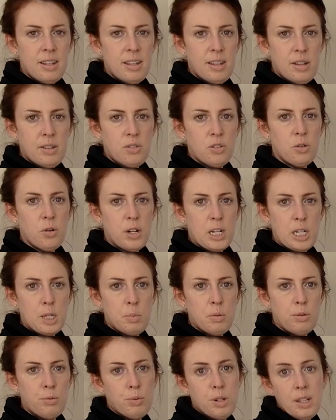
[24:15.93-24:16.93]
is going to
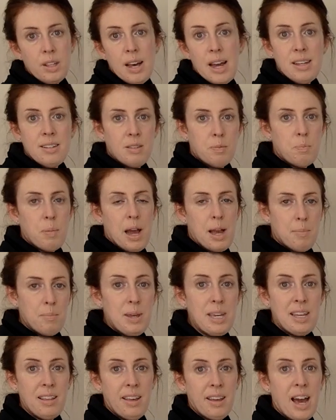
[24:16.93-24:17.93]
be realized by
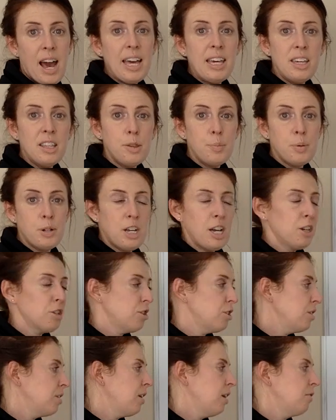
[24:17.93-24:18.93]
me. Like, I get the
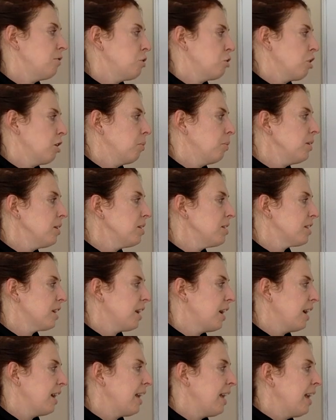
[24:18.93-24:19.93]
protection of a strong
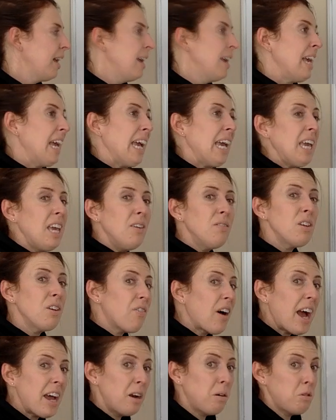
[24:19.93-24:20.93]
military, even if
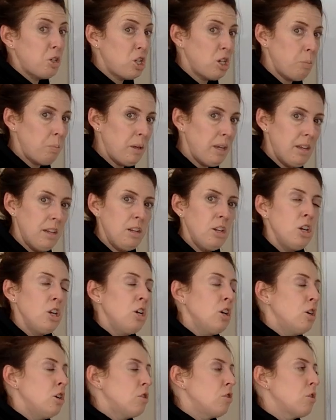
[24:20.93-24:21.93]
I don't chip in.
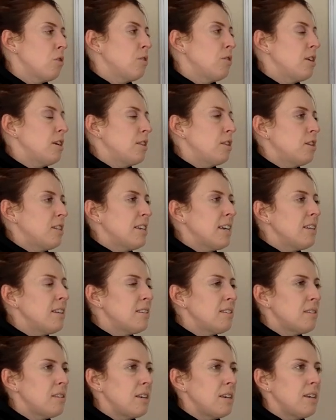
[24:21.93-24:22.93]
So the
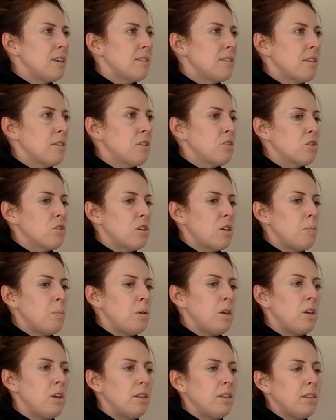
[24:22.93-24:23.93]
tendency is that there's going to
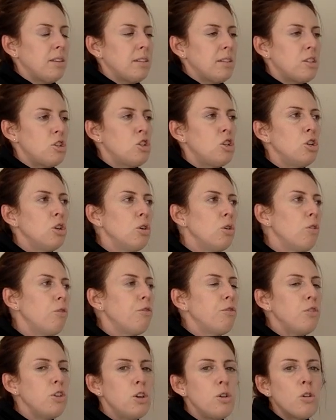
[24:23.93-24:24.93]
be too
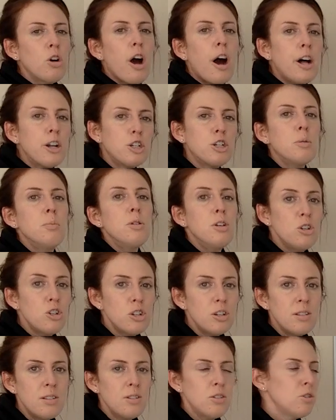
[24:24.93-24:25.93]
few
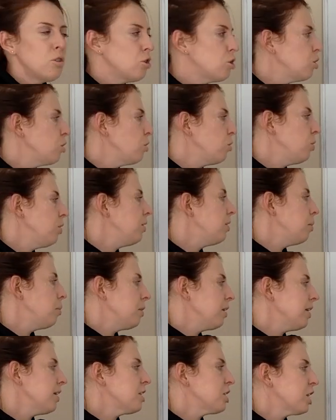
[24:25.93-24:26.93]
contributions to the
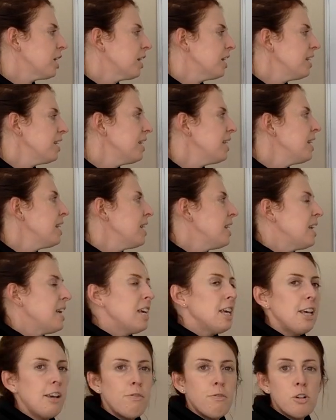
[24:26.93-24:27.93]
military
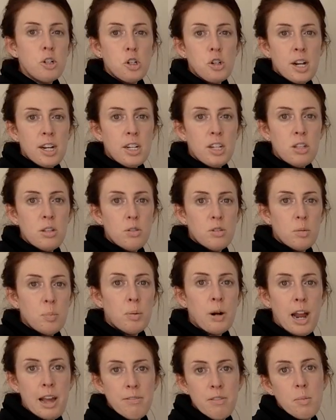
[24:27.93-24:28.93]
if we're trying to use a
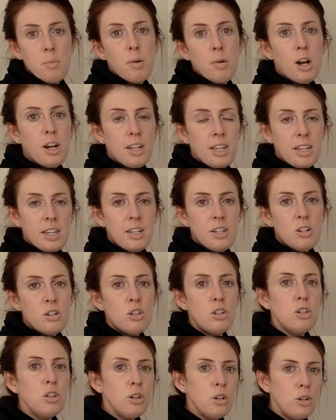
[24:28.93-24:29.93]
private market
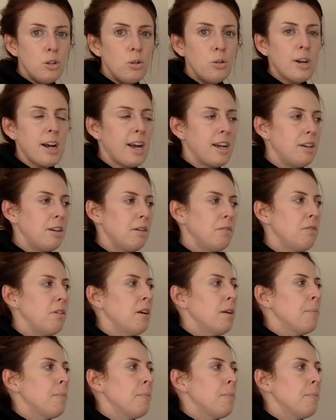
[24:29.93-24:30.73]
to kind of